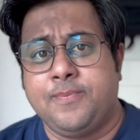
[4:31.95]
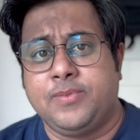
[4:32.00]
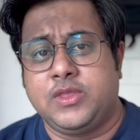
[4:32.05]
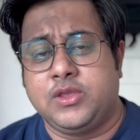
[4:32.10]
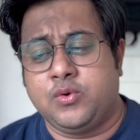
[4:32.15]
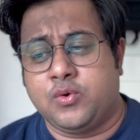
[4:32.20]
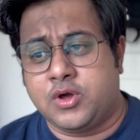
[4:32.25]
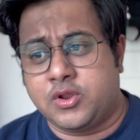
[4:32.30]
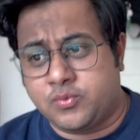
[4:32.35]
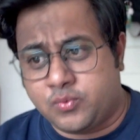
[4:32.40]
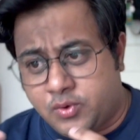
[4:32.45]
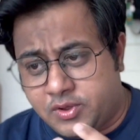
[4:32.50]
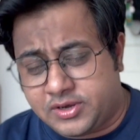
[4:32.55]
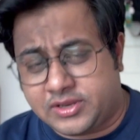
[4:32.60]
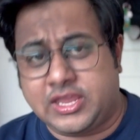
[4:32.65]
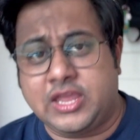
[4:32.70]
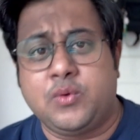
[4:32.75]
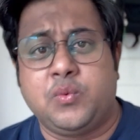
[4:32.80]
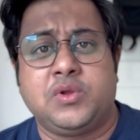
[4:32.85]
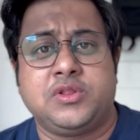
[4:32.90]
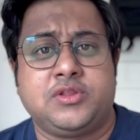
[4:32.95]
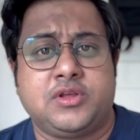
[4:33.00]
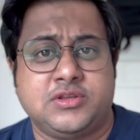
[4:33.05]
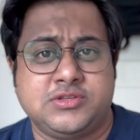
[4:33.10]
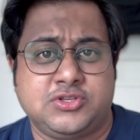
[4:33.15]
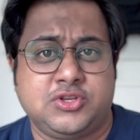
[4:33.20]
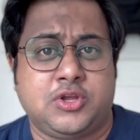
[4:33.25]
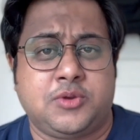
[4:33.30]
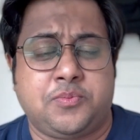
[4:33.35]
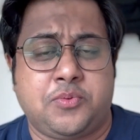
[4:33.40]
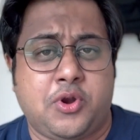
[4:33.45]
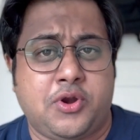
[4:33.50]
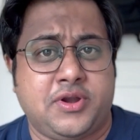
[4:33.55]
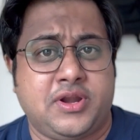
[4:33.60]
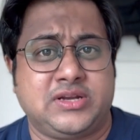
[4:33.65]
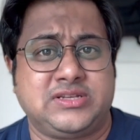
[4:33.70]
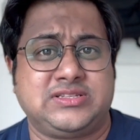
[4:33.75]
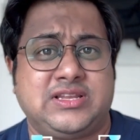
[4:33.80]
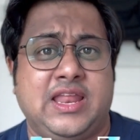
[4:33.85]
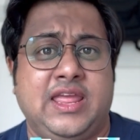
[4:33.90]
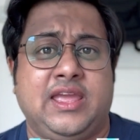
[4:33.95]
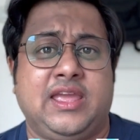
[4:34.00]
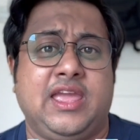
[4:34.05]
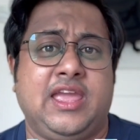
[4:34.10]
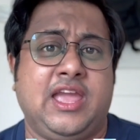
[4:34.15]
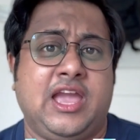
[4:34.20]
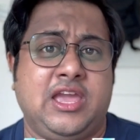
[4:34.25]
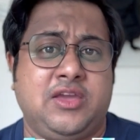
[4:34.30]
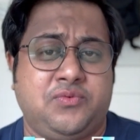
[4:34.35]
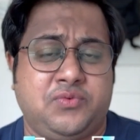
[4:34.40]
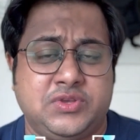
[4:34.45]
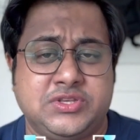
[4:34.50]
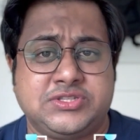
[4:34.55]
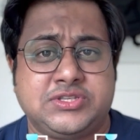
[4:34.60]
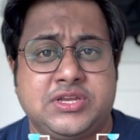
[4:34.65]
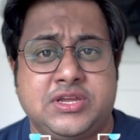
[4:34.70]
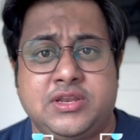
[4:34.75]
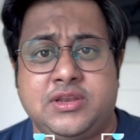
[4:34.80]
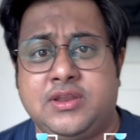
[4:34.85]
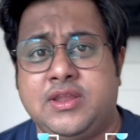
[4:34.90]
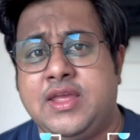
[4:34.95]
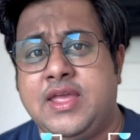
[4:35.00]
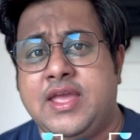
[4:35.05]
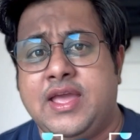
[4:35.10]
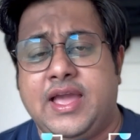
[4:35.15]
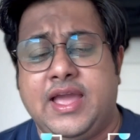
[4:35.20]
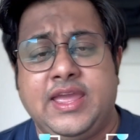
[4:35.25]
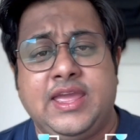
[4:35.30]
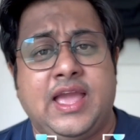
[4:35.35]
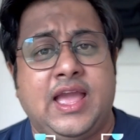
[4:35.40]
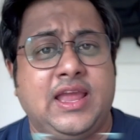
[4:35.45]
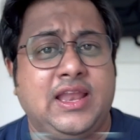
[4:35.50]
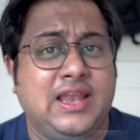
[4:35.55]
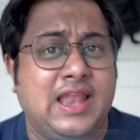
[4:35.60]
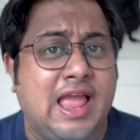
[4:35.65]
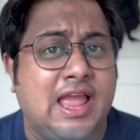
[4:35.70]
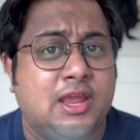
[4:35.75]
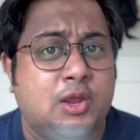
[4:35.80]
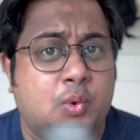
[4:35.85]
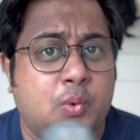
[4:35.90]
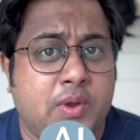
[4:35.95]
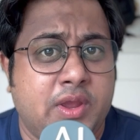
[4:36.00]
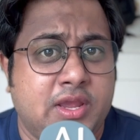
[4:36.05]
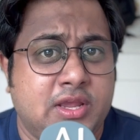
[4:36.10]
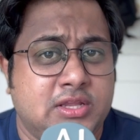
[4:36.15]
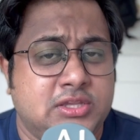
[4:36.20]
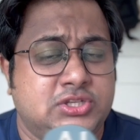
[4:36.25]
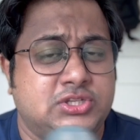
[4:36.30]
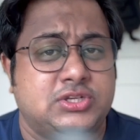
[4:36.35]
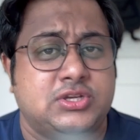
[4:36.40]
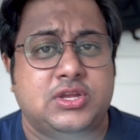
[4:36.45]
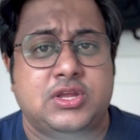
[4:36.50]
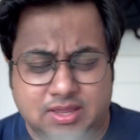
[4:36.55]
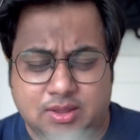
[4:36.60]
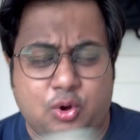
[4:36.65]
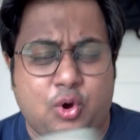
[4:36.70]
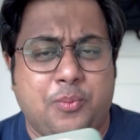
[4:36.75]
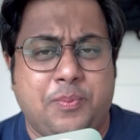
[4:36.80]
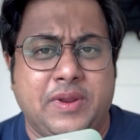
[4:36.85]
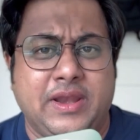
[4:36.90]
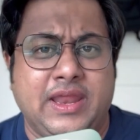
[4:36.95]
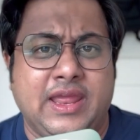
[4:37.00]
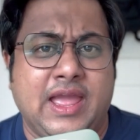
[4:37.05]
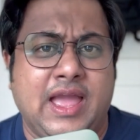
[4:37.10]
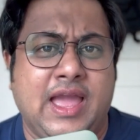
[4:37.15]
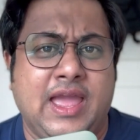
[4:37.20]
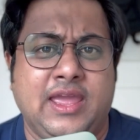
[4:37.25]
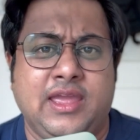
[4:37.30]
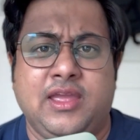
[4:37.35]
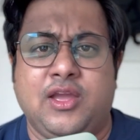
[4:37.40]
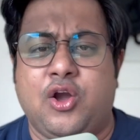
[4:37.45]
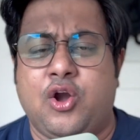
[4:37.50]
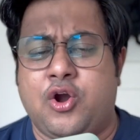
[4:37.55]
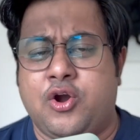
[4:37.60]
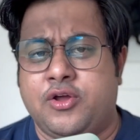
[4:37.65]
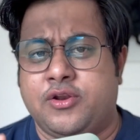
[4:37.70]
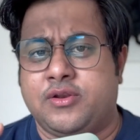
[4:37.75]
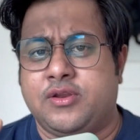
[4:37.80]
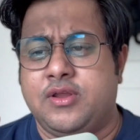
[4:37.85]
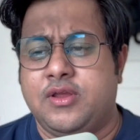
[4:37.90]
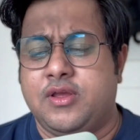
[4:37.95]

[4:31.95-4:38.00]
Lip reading: you are working with Azure products like AI Vision, AI Language, OpenAI or